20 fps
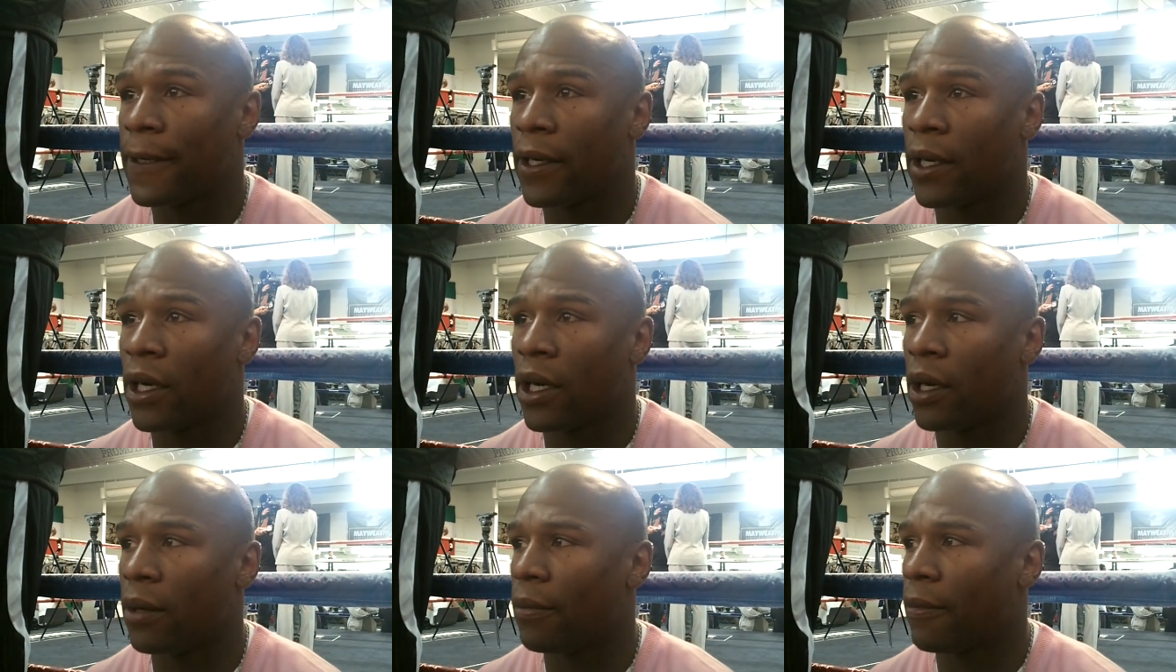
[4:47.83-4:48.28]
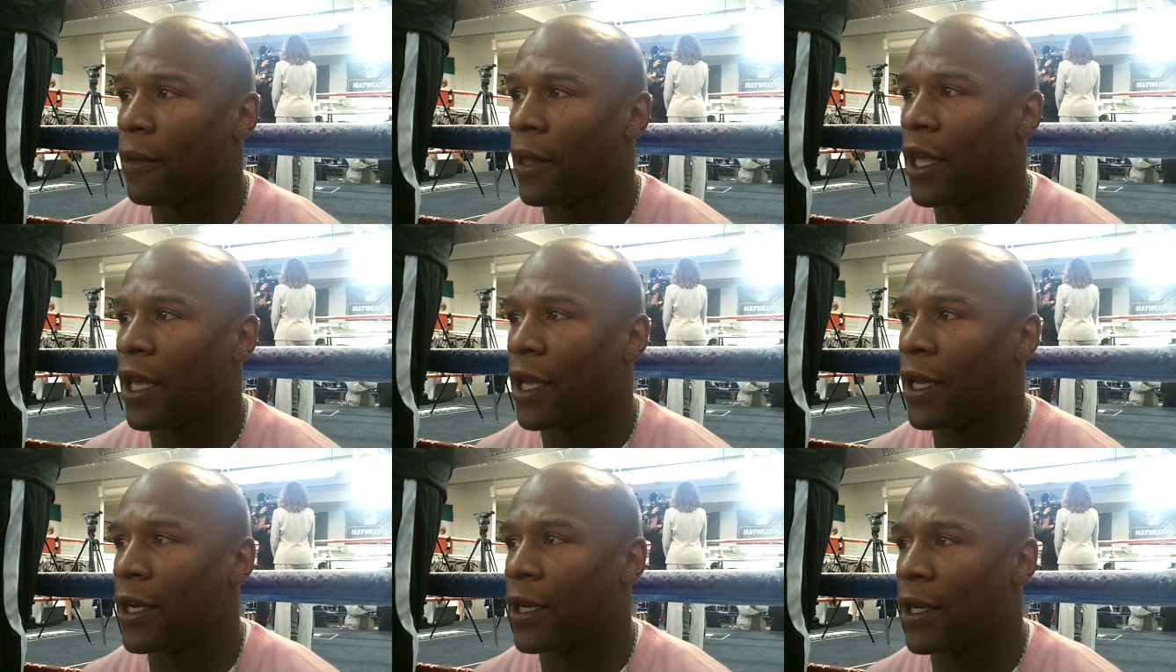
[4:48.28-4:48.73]
I
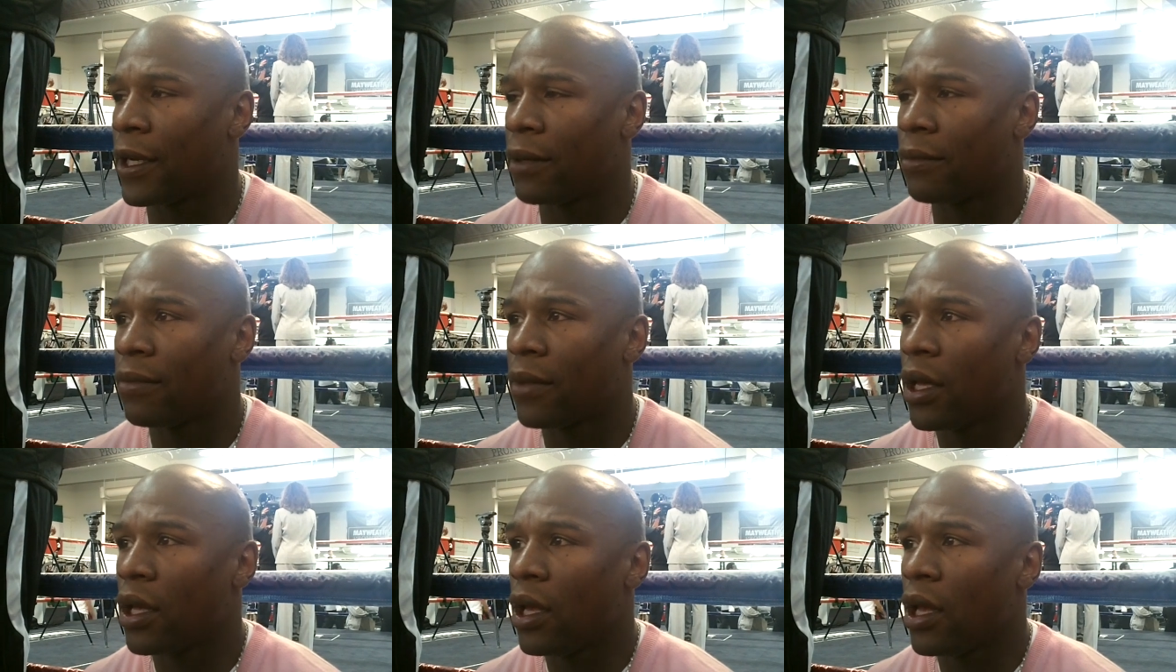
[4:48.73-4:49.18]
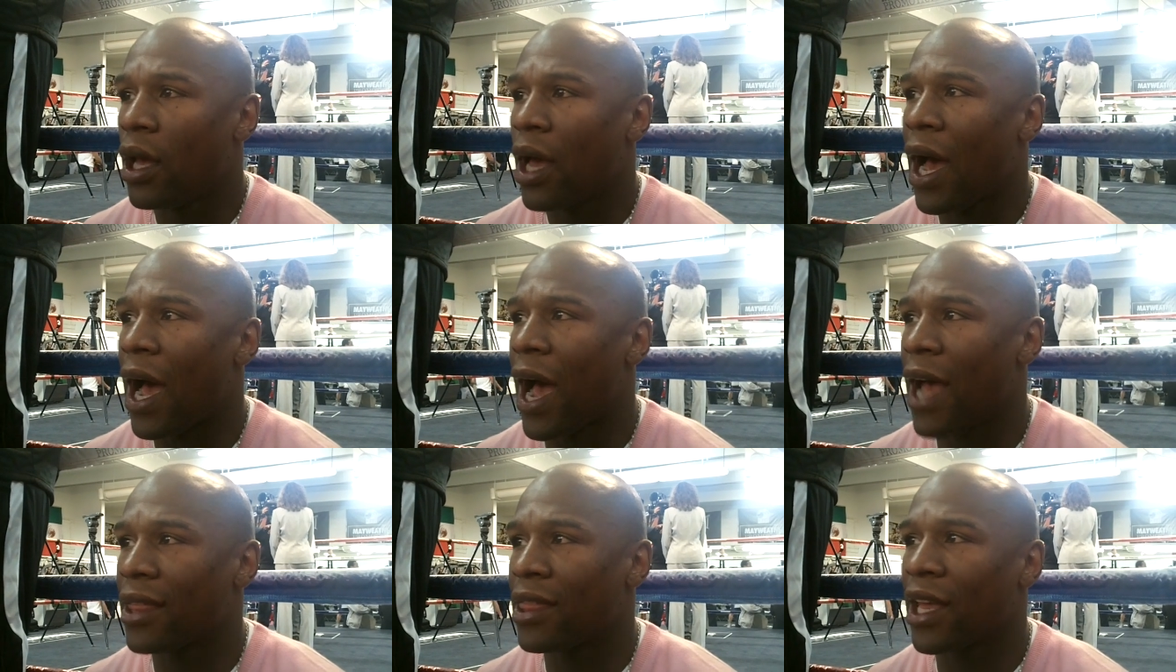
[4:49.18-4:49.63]

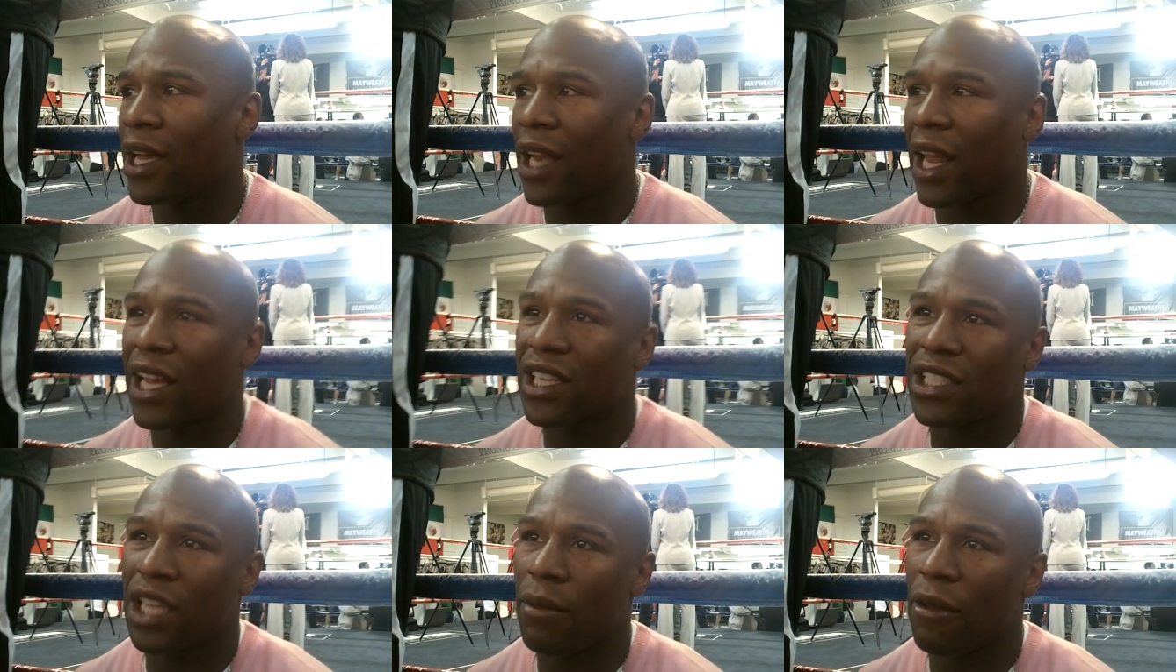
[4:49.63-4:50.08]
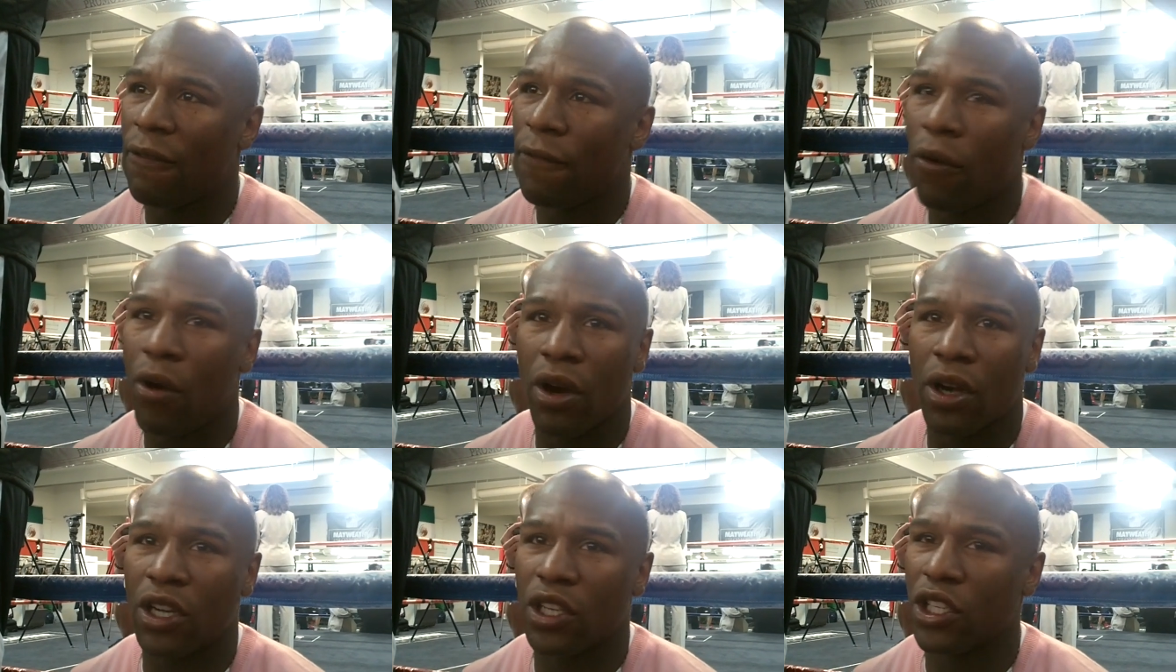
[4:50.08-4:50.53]
think, like I said
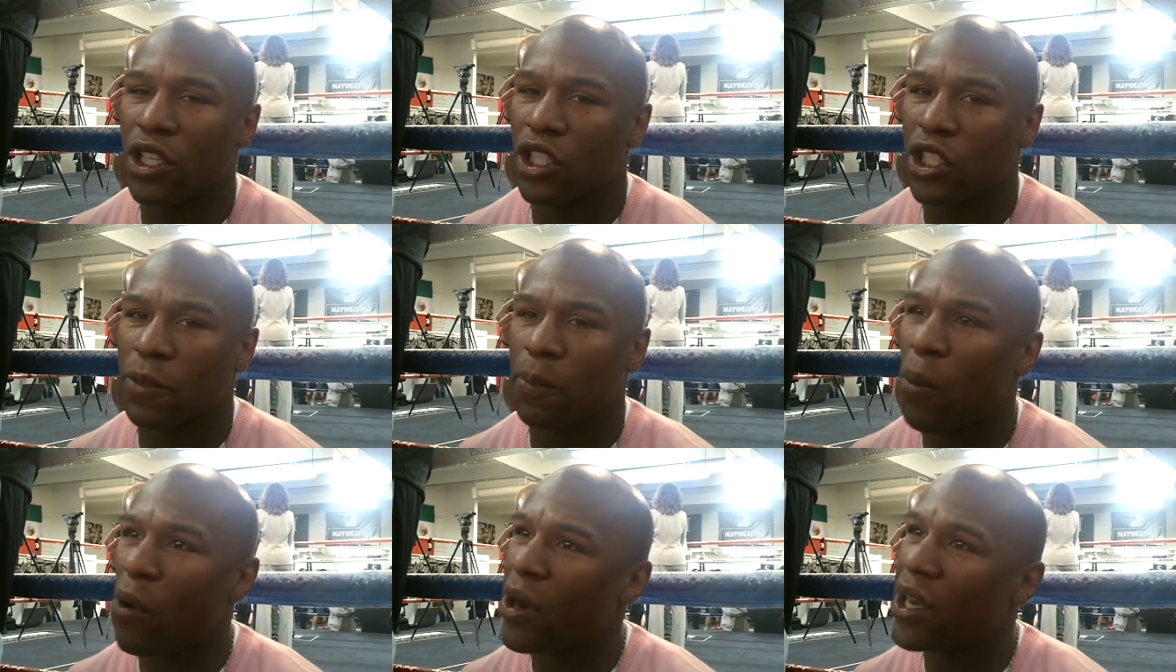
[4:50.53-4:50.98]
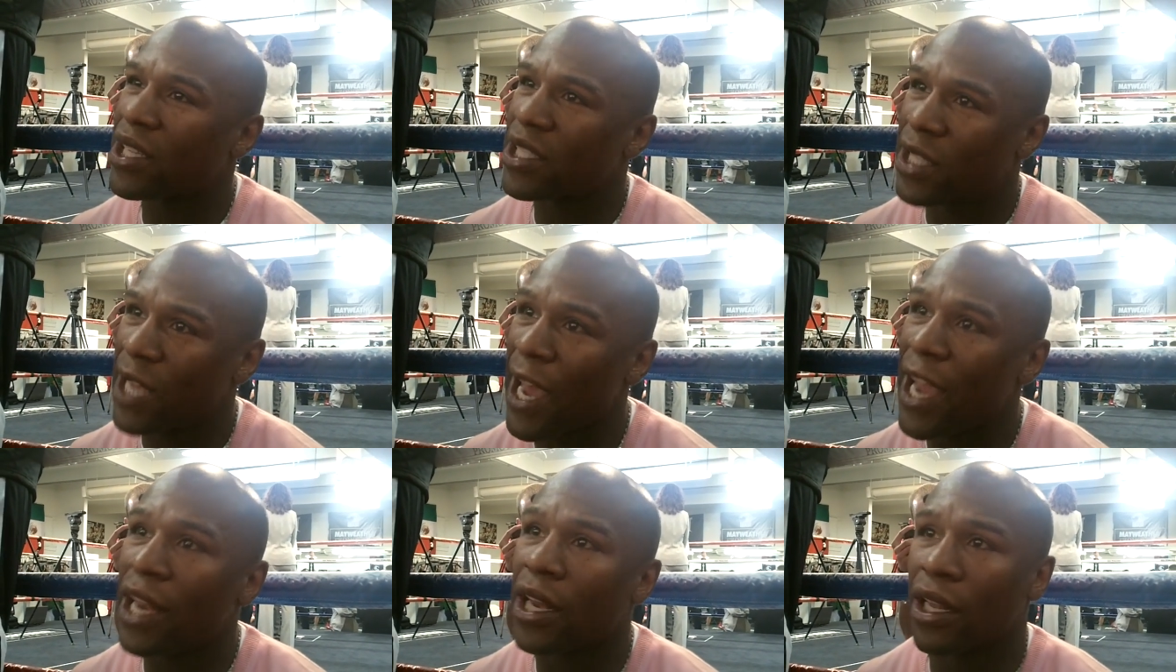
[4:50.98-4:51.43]
before, the sport is
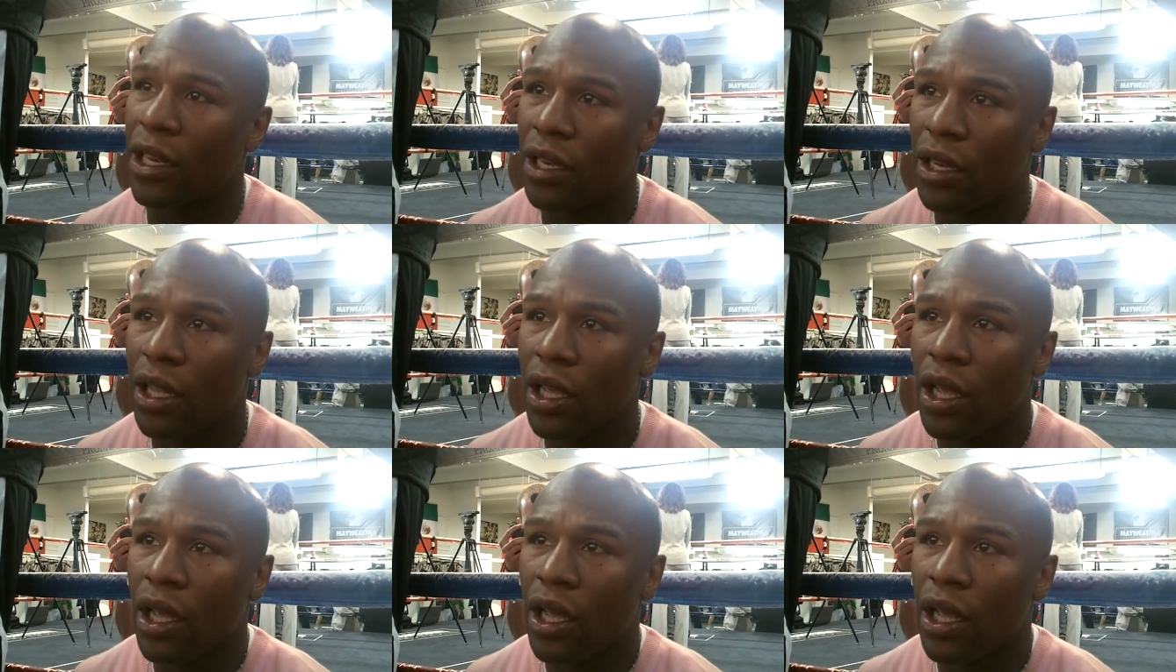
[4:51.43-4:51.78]
tainted.